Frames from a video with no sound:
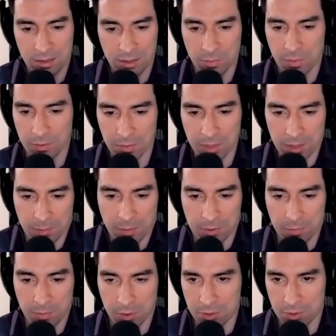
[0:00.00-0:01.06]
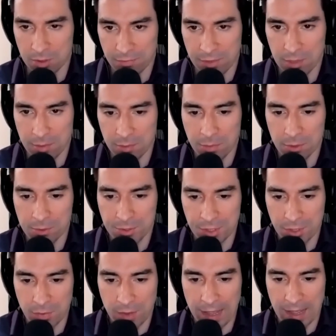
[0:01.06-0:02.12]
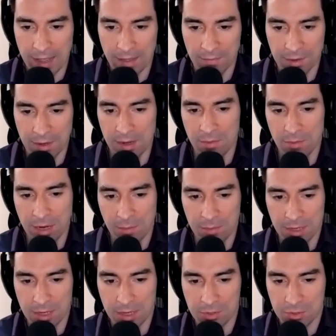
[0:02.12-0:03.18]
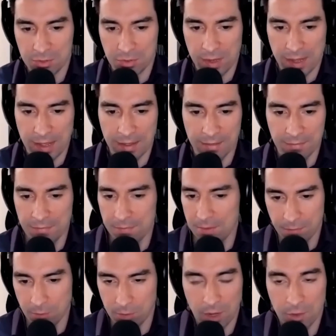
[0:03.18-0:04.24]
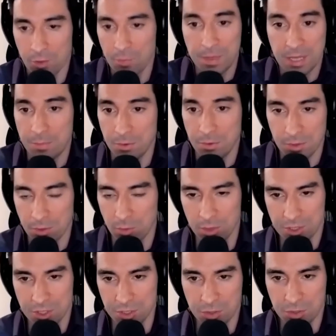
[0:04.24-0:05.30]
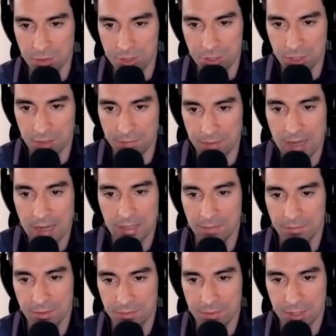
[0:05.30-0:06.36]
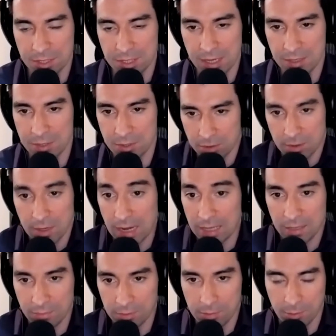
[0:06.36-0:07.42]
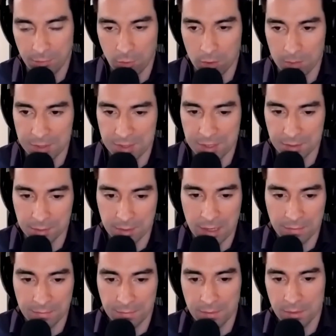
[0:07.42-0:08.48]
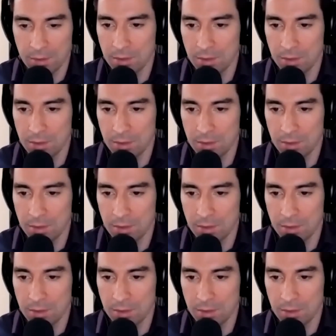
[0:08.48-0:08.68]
your on the personal development approach that you have and any recommendations you have for other people that are wishing to achieve a high level of success or high level of performance in their life.